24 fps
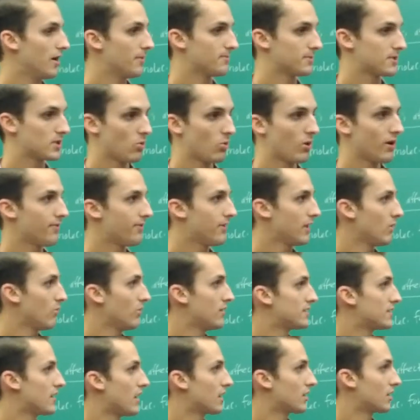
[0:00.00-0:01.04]
So one thing we
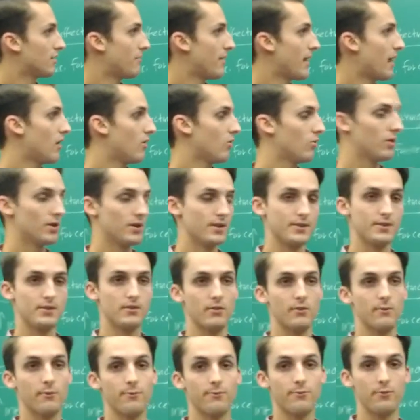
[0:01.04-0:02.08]
talked about
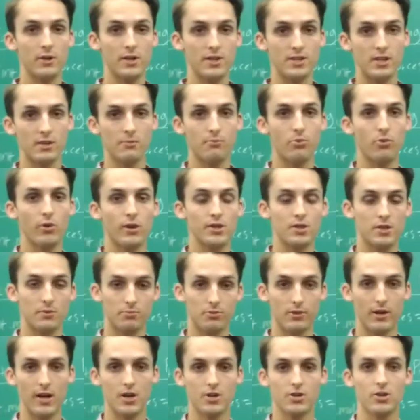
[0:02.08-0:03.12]
was freezing point
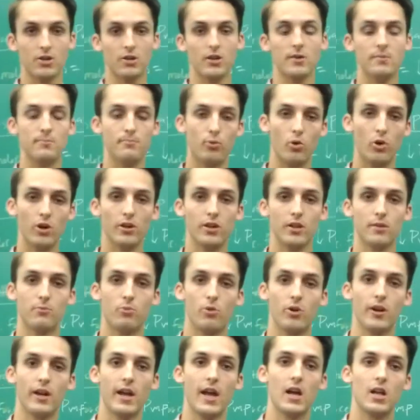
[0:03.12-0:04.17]
depression and boiling
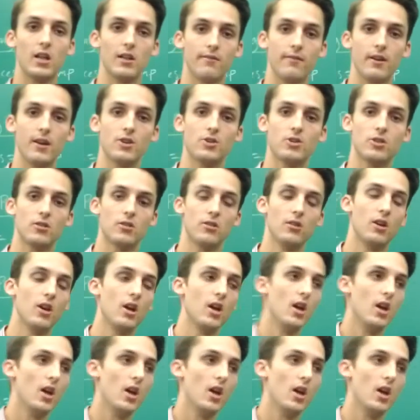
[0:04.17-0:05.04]
point elevation.